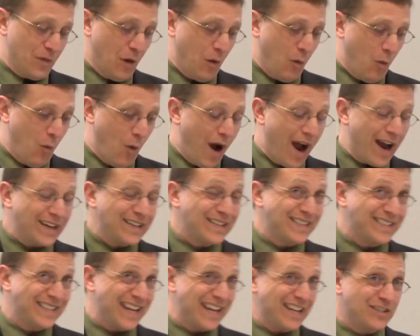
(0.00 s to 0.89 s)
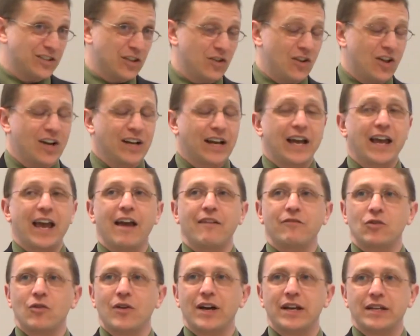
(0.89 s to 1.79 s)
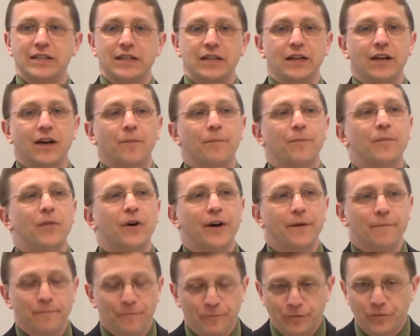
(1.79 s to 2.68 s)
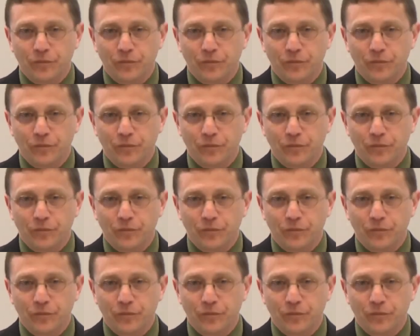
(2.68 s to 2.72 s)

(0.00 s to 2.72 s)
why did it take so long? I have no idea. But